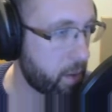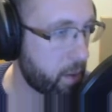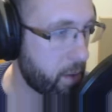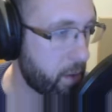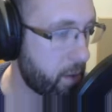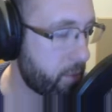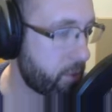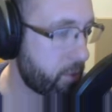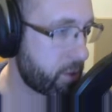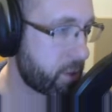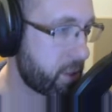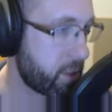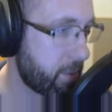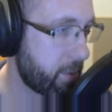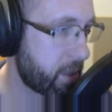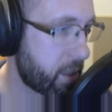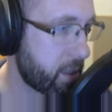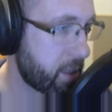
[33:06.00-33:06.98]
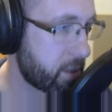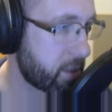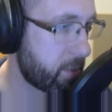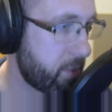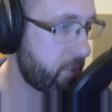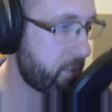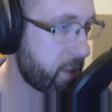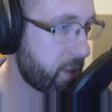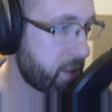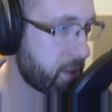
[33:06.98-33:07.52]
We'll just name it custom
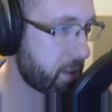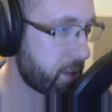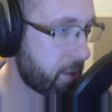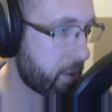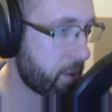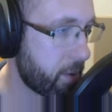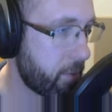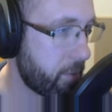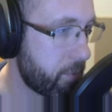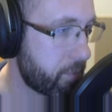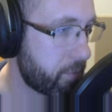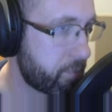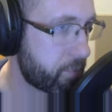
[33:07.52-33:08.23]
event 0.